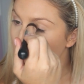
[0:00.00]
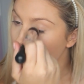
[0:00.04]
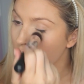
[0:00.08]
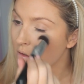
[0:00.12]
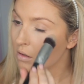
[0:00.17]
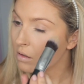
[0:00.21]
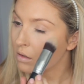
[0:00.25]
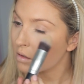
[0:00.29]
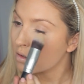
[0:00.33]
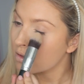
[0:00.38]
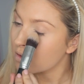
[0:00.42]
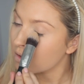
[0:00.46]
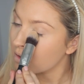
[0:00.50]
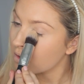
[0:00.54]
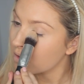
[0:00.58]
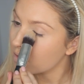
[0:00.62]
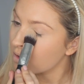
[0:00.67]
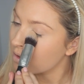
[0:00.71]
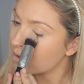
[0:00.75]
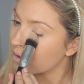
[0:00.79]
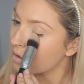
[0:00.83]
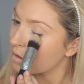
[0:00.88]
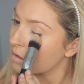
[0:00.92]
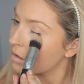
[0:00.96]

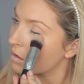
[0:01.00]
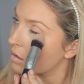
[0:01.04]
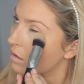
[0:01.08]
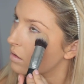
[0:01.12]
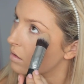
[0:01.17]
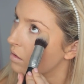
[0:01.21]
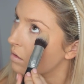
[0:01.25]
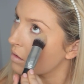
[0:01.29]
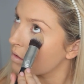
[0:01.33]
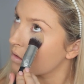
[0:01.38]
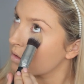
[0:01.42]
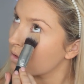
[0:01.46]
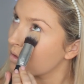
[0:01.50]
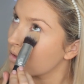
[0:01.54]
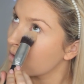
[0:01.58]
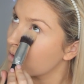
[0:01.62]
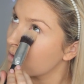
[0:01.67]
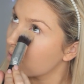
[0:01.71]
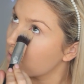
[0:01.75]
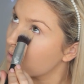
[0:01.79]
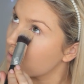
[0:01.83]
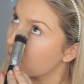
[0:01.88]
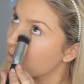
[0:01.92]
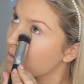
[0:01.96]

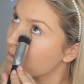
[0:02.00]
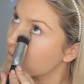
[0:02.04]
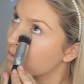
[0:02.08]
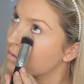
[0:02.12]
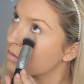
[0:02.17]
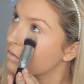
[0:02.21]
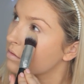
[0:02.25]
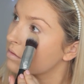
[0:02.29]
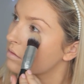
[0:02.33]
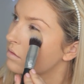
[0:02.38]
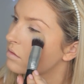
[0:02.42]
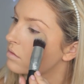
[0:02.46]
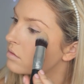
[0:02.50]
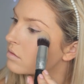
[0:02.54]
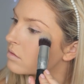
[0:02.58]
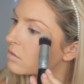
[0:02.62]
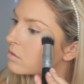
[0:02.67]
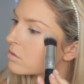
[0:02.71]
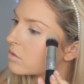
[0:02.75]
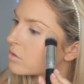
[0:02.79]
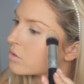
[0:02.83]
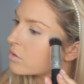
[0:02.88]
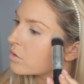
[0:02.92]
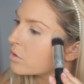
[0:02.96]

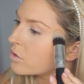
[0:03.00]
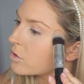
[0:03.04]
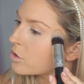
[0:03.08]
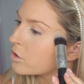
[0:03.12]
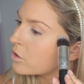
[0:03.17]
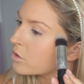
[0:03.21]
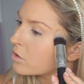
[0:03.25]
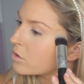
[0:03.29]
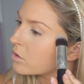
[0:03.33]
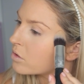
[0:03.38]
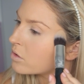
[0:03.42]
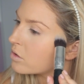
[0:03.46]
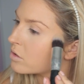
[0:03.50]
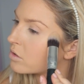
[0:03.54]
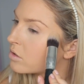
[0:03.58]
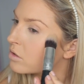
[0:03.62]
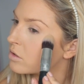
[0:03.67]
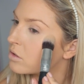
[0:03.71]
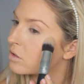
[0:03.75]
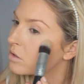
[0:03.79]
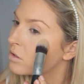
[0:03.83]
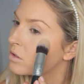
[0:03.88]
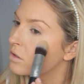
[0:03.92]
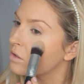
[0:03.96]

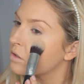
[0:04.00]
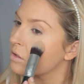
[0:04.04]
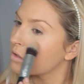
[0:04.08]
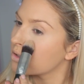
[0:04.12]
[no speech]